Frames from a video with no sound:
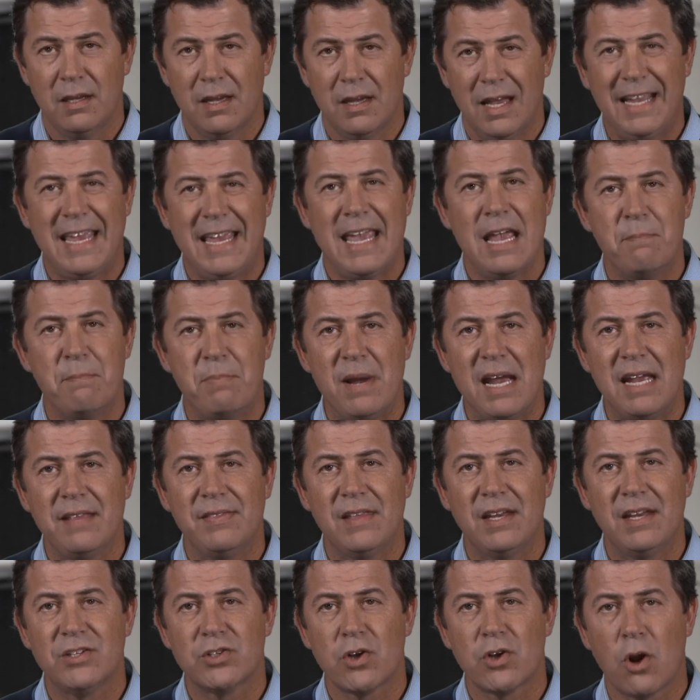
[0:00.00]
a campaign
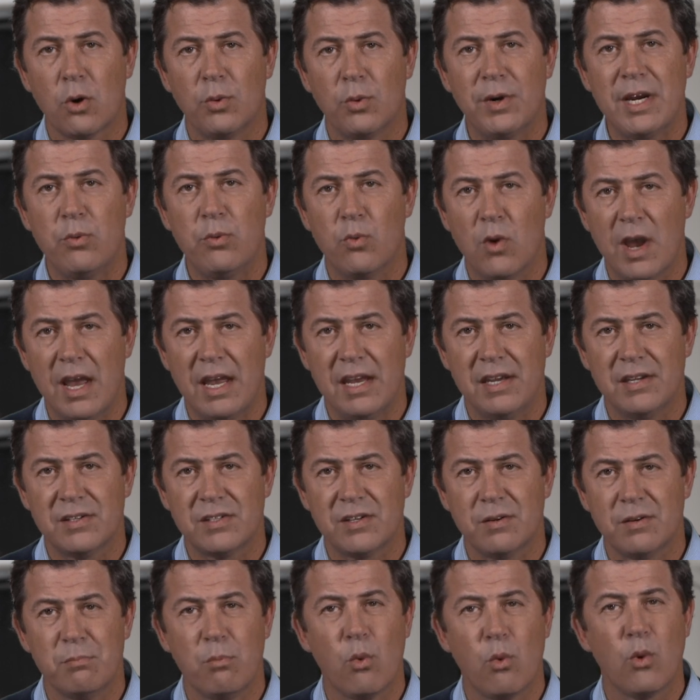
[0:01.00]
that has already
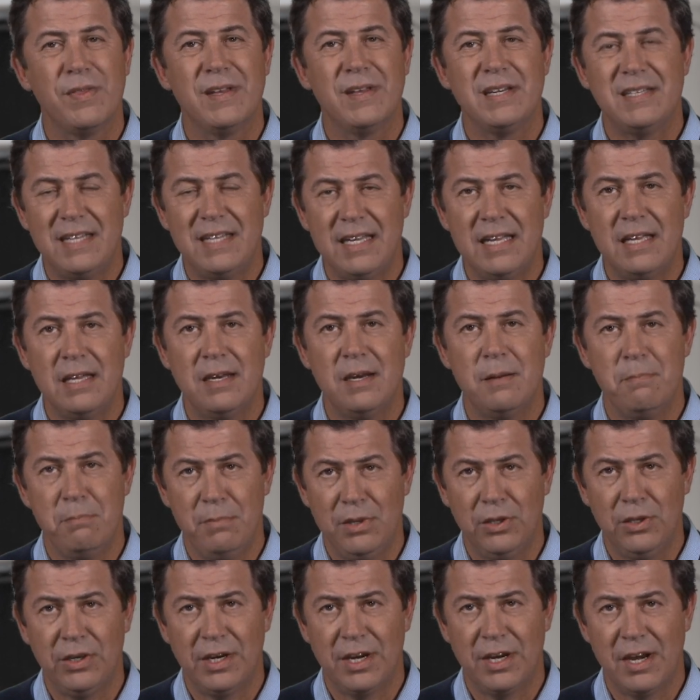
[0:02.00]
raised more than $10
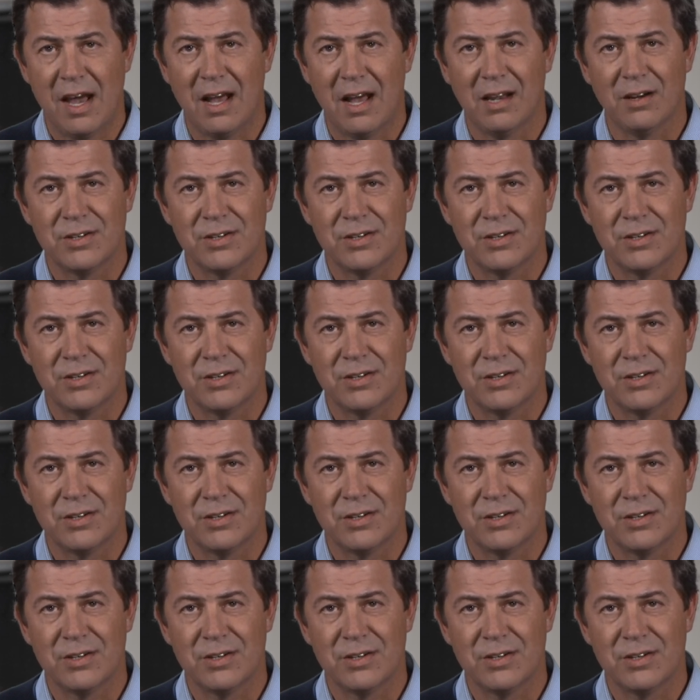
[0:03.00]
million.